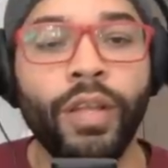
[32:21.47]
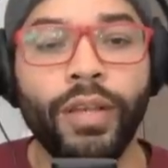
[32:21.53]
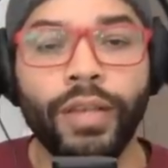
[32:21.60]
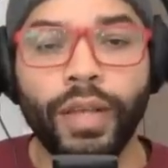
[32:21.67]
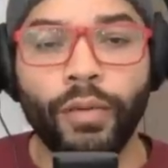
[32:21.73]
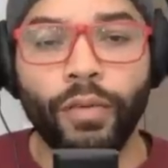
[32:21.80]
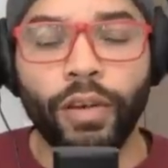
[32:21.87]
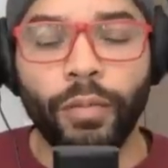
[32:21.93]

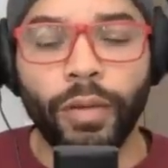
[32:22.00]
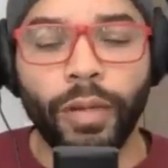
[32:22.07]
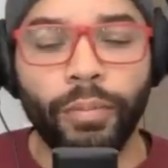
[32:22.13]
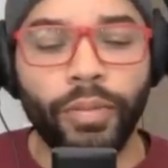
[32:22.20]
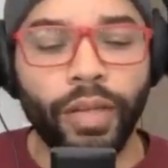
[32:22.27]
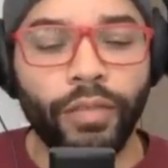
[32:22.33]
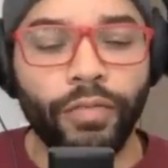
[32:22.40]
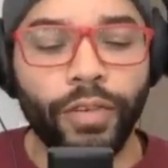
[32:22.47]
that wanted me to
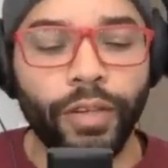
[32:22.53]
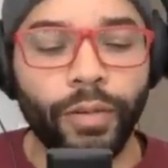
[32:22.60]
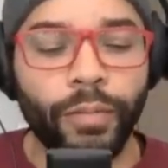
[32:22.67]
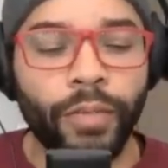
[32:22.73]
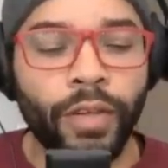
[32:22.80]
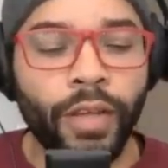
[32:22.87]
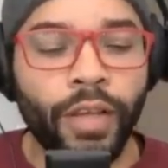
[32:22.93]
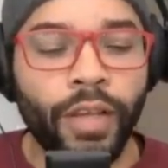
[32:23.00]
play for
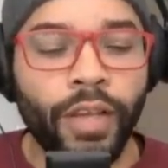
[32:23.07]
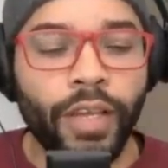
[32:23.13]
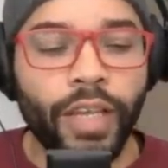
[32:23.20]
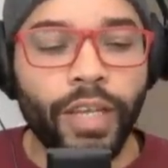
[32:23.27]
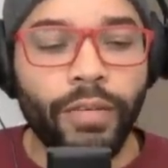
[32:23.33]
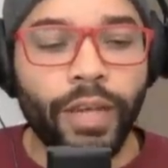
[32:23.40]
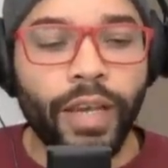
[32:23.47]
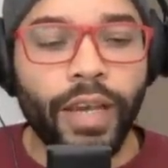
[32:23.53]
them.
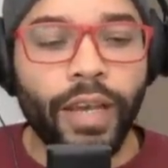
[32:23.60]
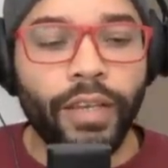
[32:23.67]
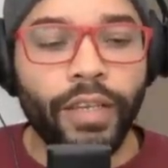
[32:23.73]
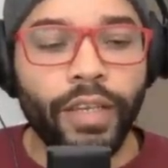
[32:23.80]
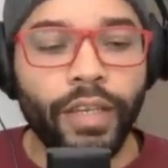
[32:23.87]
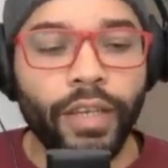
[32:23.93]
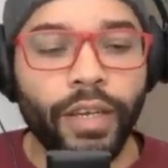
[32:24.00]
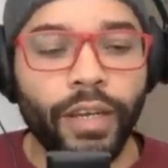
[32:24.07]
Mm. Even had
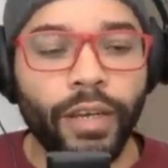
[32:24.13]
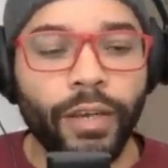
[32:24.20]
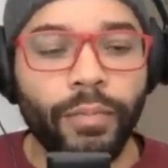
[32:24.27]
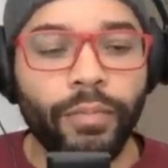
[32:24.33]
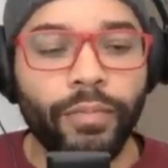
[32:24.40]
the uh,